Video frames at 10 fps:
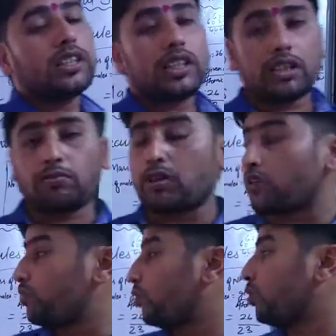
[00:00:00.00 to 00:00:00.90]
the number
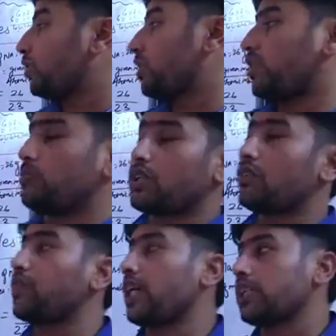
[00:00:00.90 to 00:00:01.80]
of moles, number
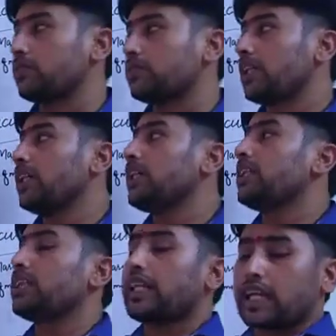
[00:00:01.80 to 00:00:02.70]
of atoms. In
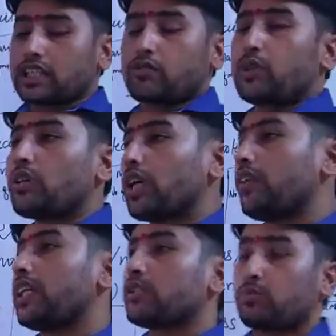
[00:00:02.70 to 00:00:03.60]
the next video, I
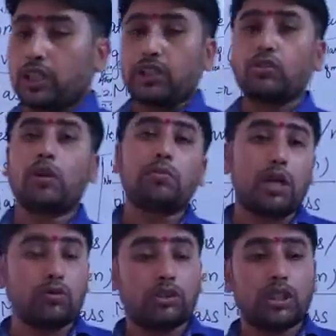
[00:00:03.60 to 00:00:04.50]
will explain you
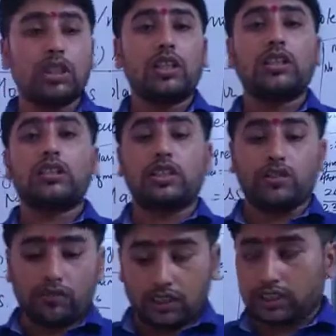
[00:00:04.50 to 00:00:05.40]
about the
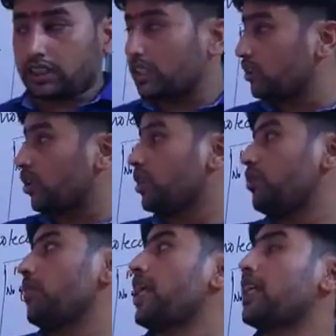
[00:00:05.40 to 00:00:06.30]
different things or
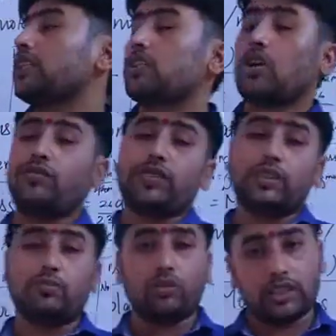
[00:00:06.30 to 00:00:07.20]
numericals of this
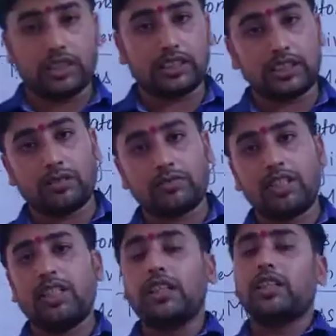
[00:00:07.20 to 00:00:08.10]
mole concept.
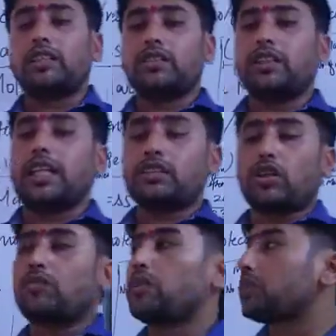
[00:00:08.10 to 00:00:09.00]
That's
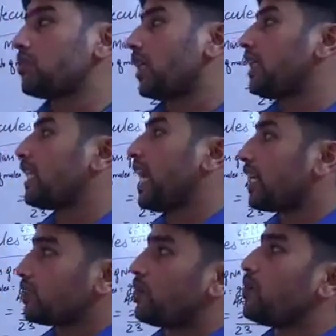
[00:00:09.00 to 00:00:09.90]
all for today.
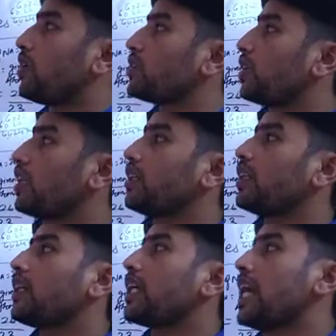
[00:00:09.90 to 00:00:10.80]
Thanks for
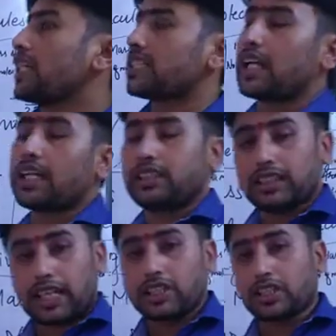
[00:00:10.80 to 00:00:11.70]
watching class 9
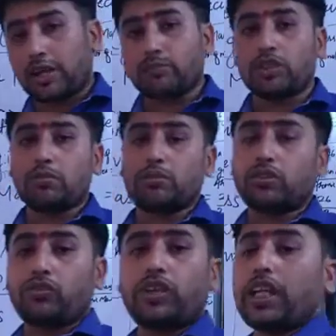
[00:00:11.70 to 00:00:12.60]
science chapter number
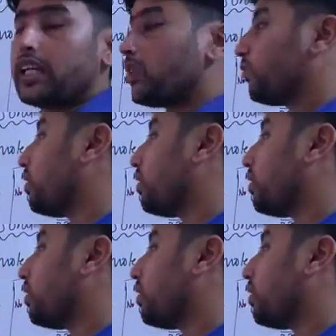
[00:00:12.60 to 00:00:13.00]
3 atoms